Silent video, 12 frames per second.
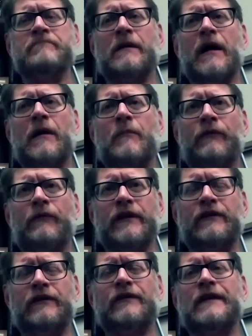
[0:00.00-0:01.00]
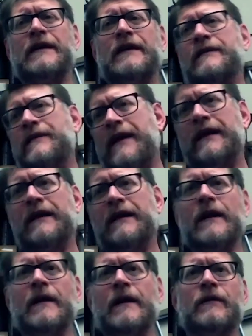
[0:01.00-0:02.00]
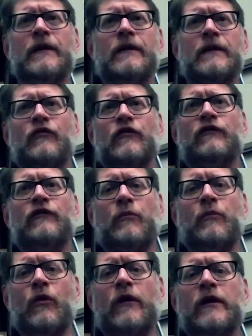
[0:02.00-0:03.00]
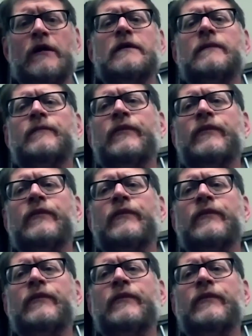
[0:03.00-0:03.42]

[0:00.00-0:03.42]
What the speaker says: about these things, and the support.